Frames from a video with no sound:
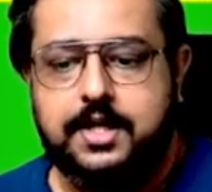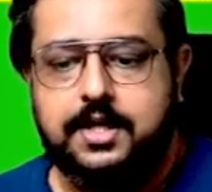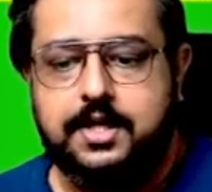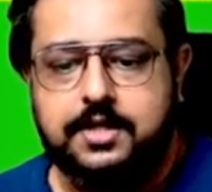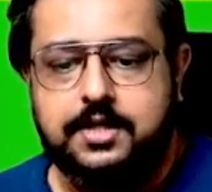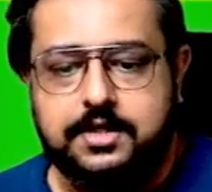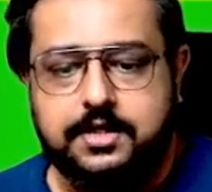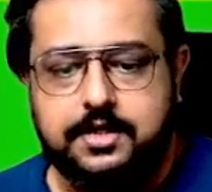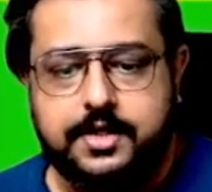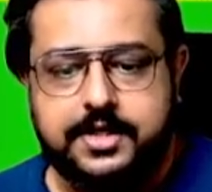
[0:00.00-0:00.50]

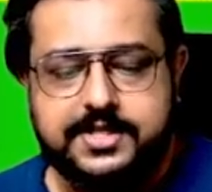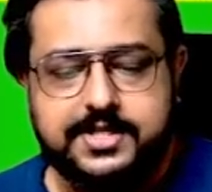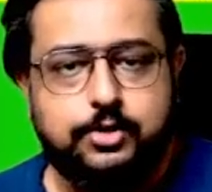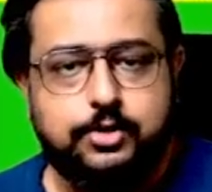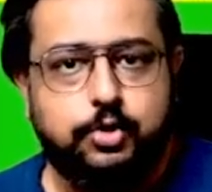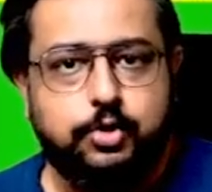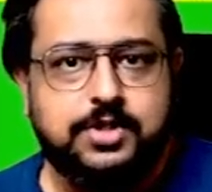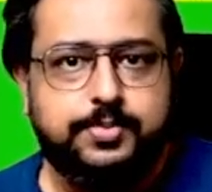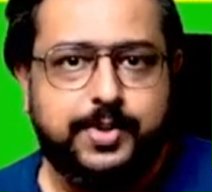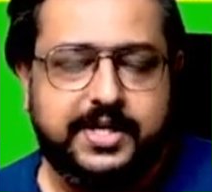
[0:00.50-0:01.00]
uh, as i
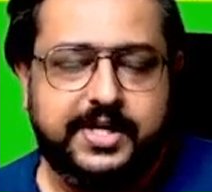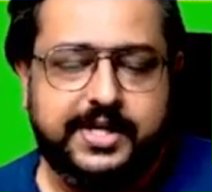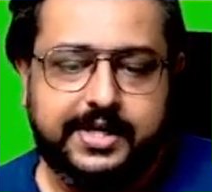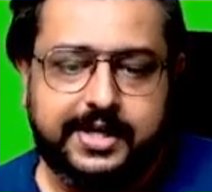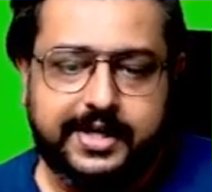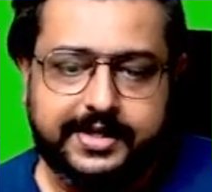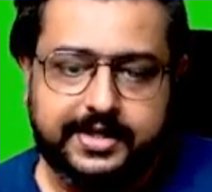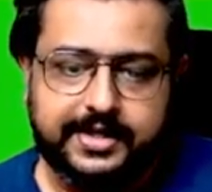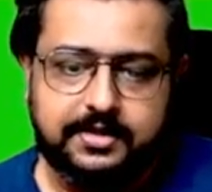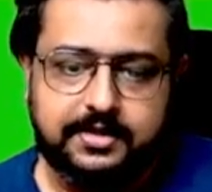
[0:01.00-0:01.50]
told spreading
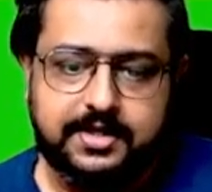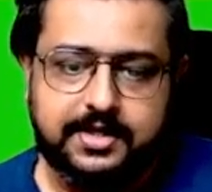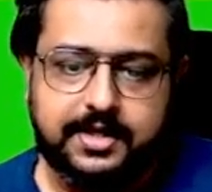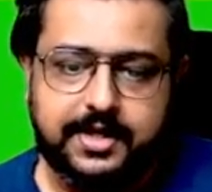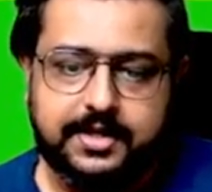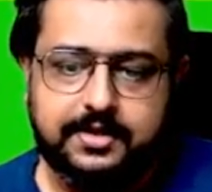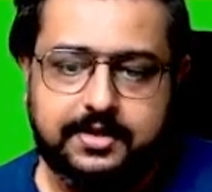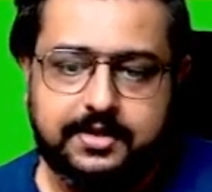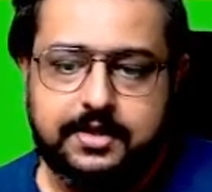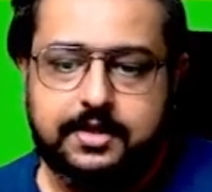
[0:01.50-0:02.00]
like anything
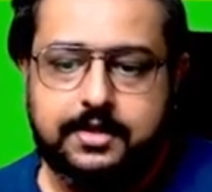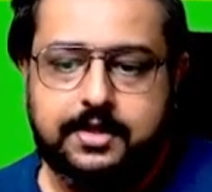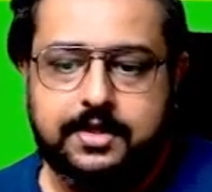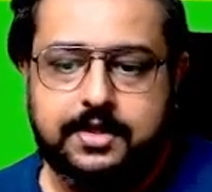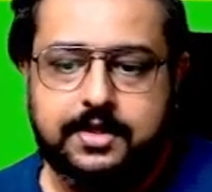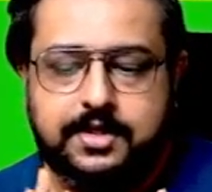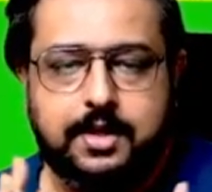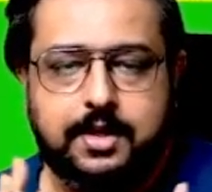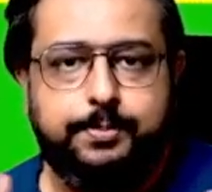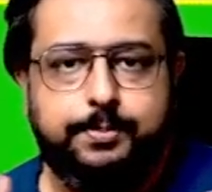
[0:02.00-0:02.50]
and then
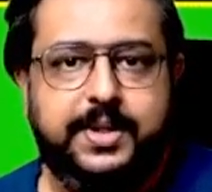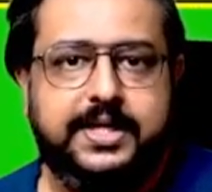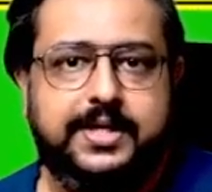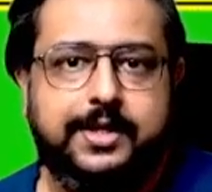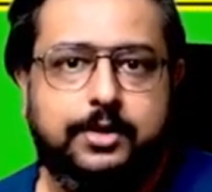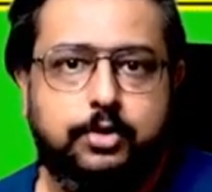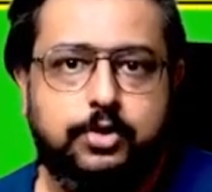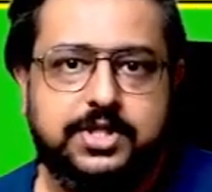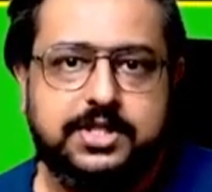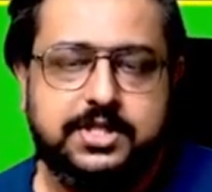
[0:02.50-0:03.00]
that complete
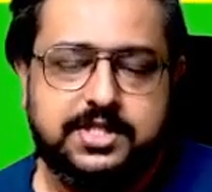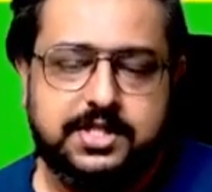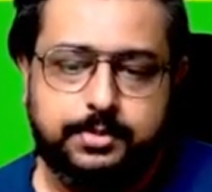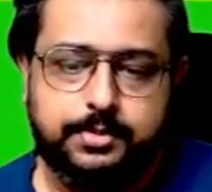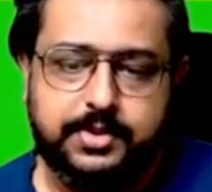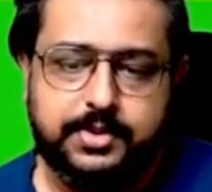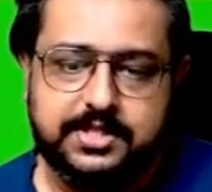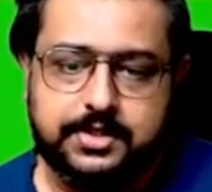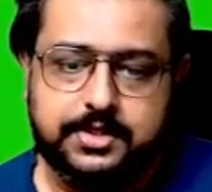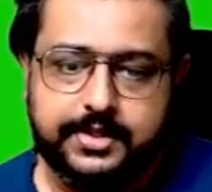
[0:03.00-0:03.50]

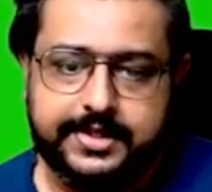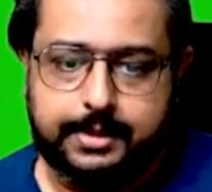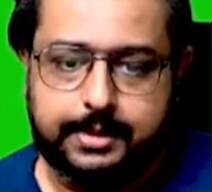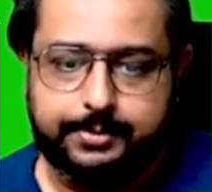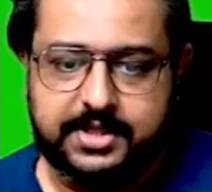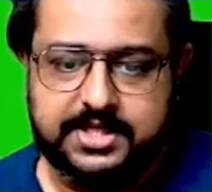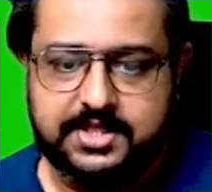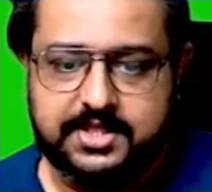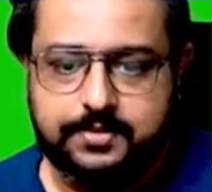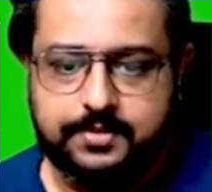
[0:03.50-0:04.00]
ecosystem it is
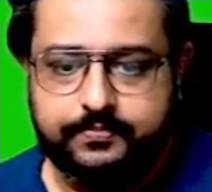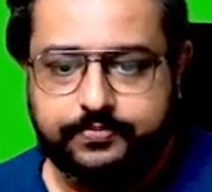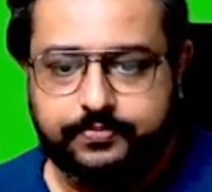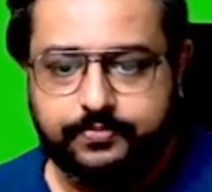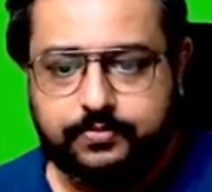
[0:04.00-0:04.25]
damaging